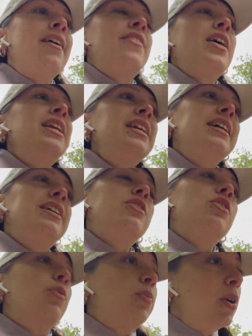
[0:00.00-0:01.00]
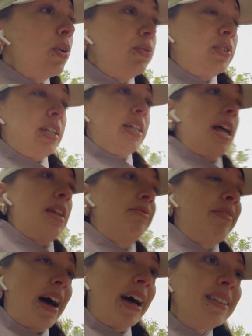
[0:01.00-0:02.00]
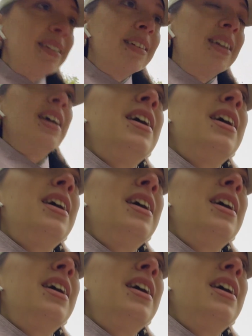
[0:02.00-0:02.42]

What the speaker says: then eat your protein and fat,